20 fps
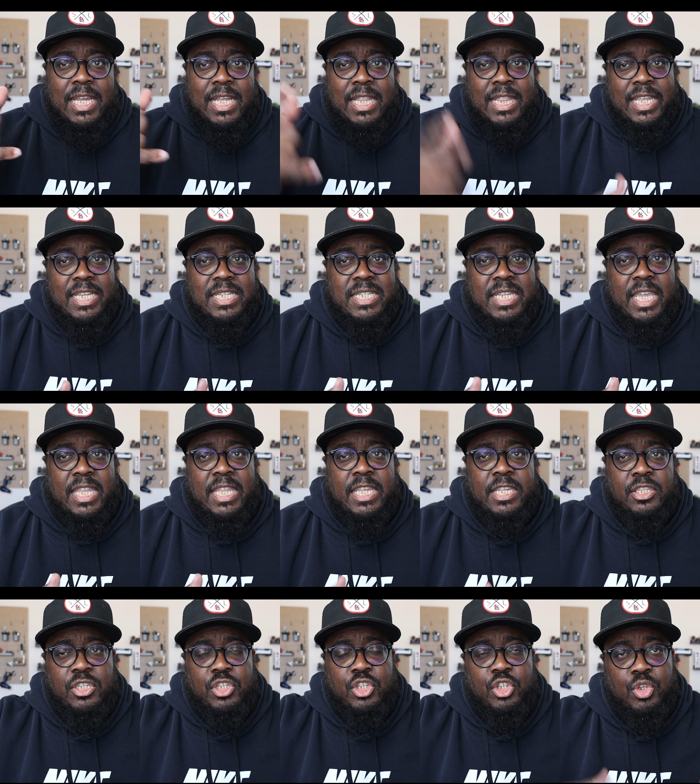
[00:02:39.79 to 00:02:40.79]
let's get
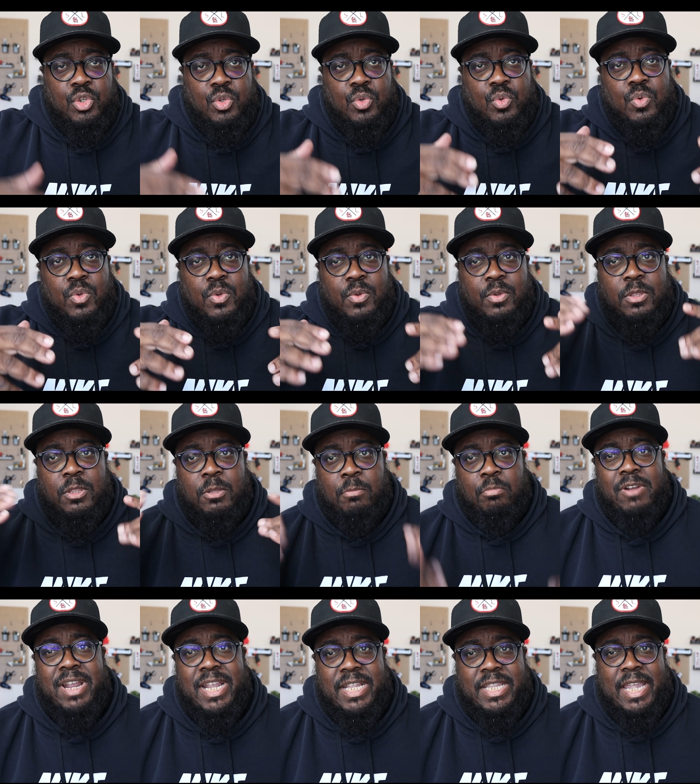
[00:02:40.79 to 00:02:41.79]
into the
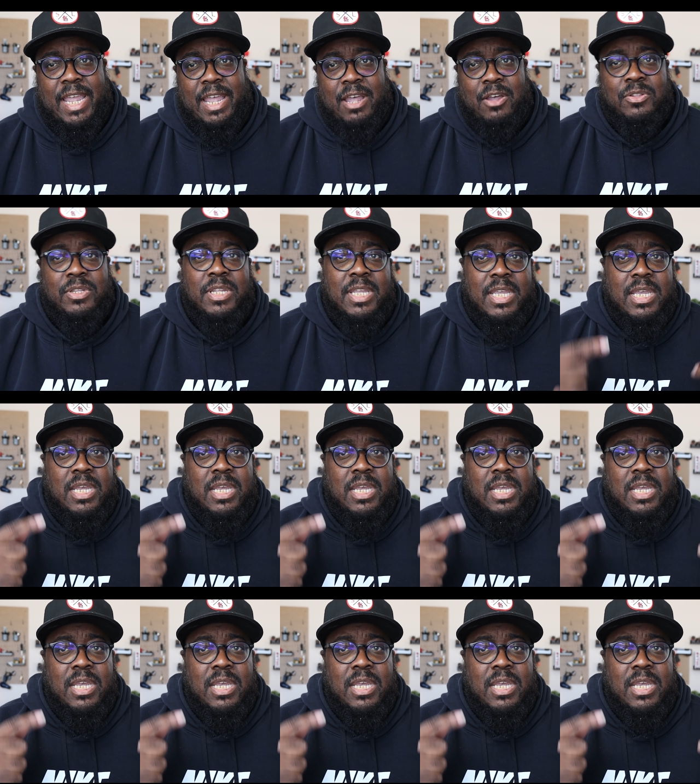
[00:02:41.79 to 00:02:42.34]
breakdown